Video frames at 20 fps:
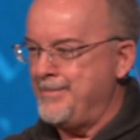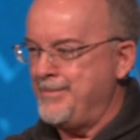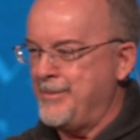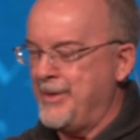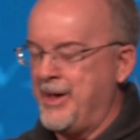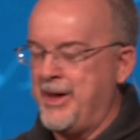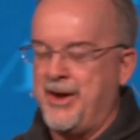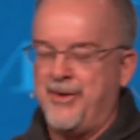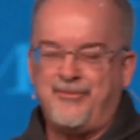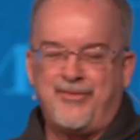
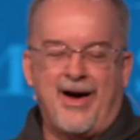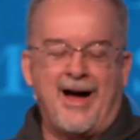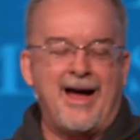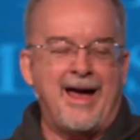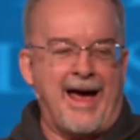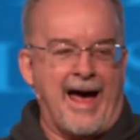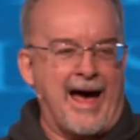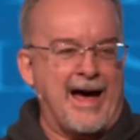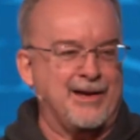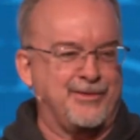And if I
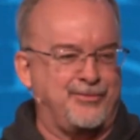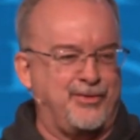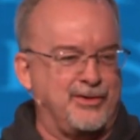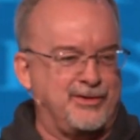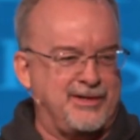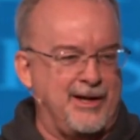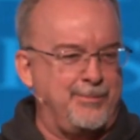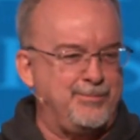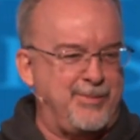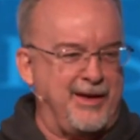ask for
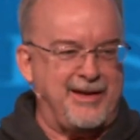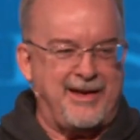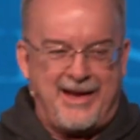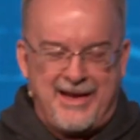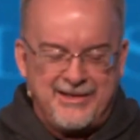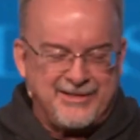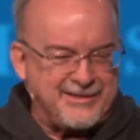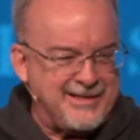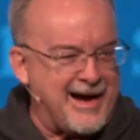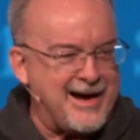something,
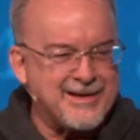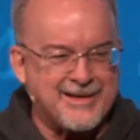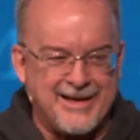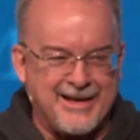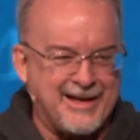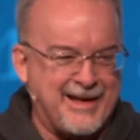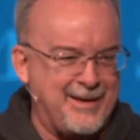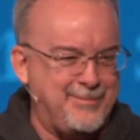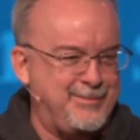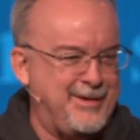he's not going
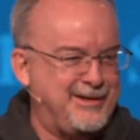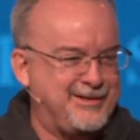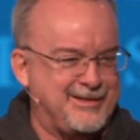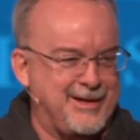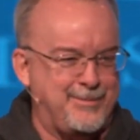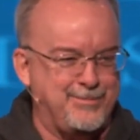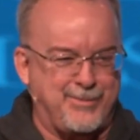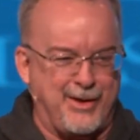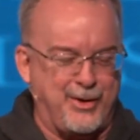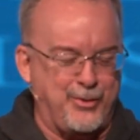to give me
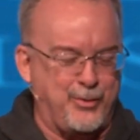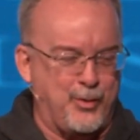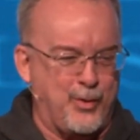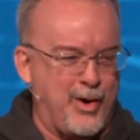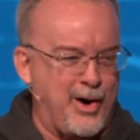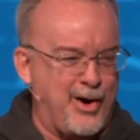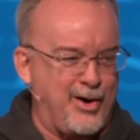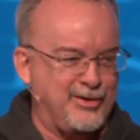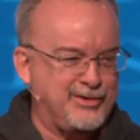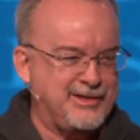something
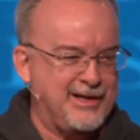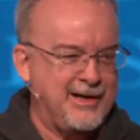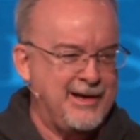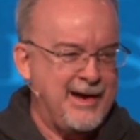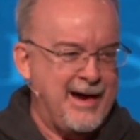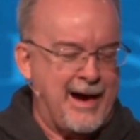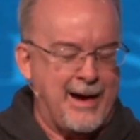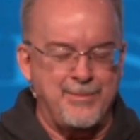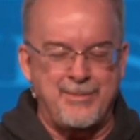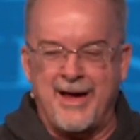worse.
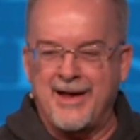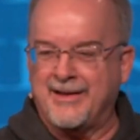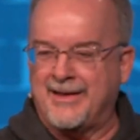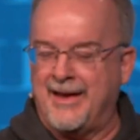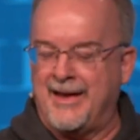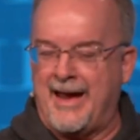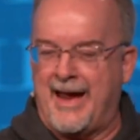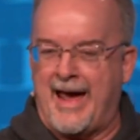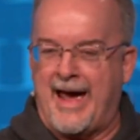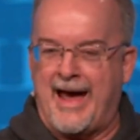I'm not
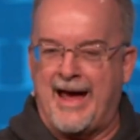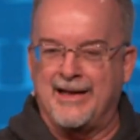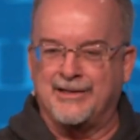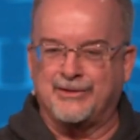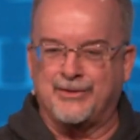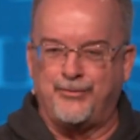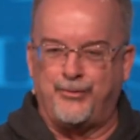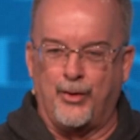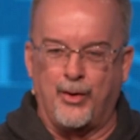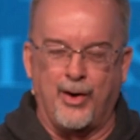going to
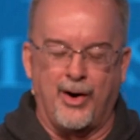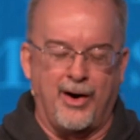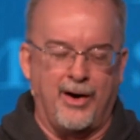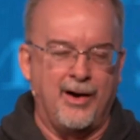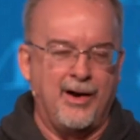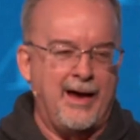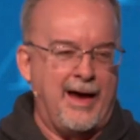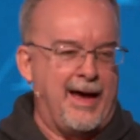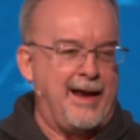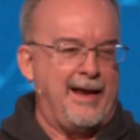ask for
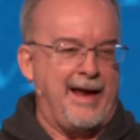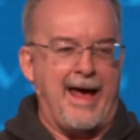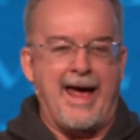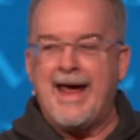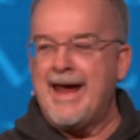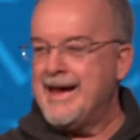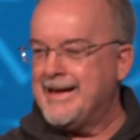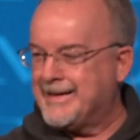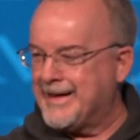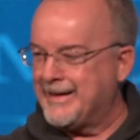an
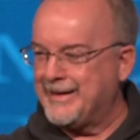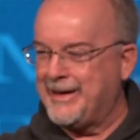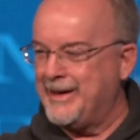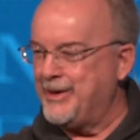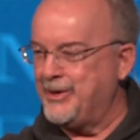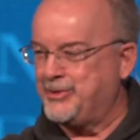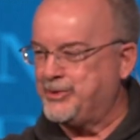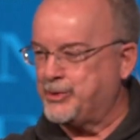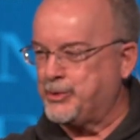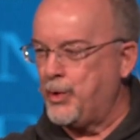egg and get
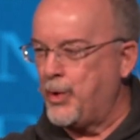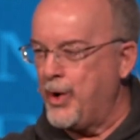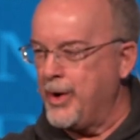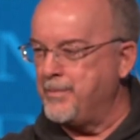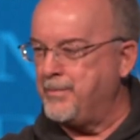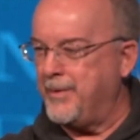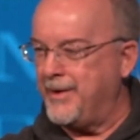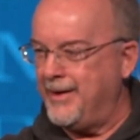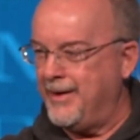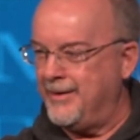a
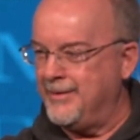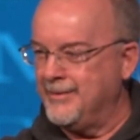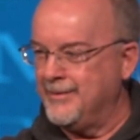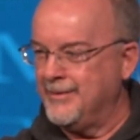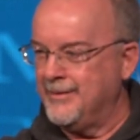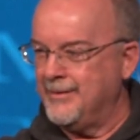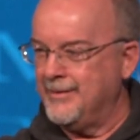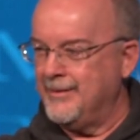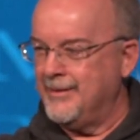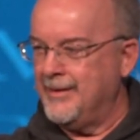scorpion.
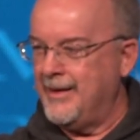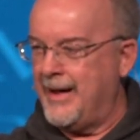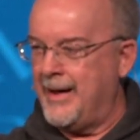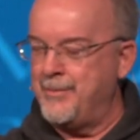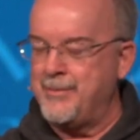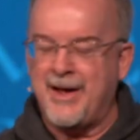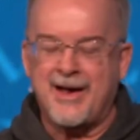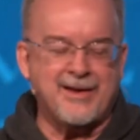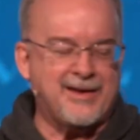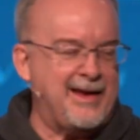I'm
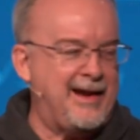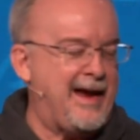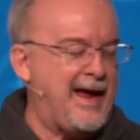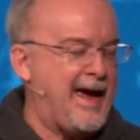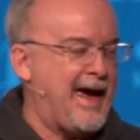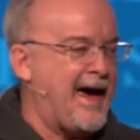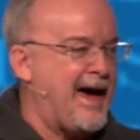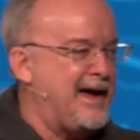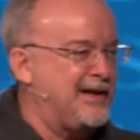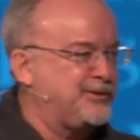not going
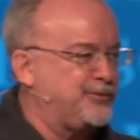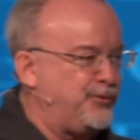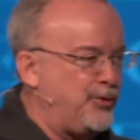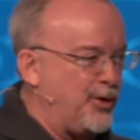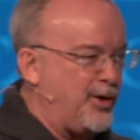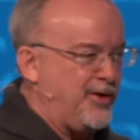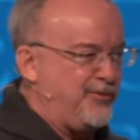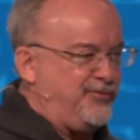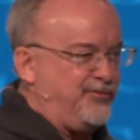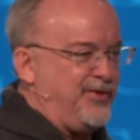to ask
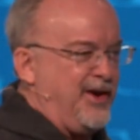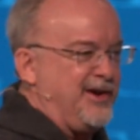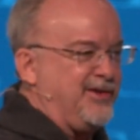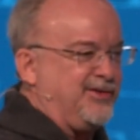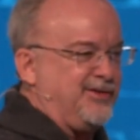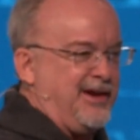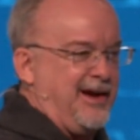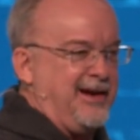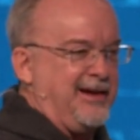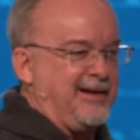for a
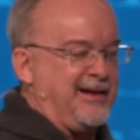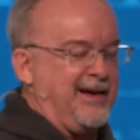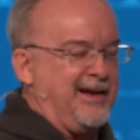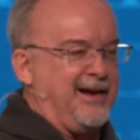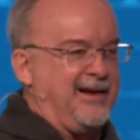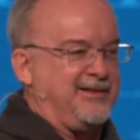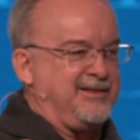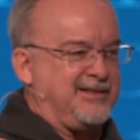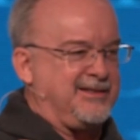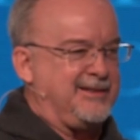fish and get
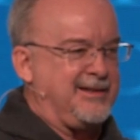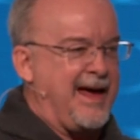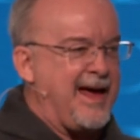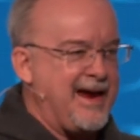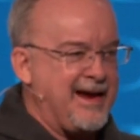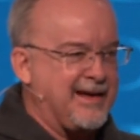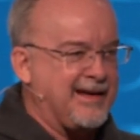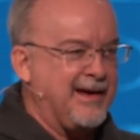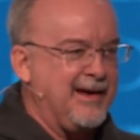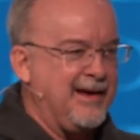a snake.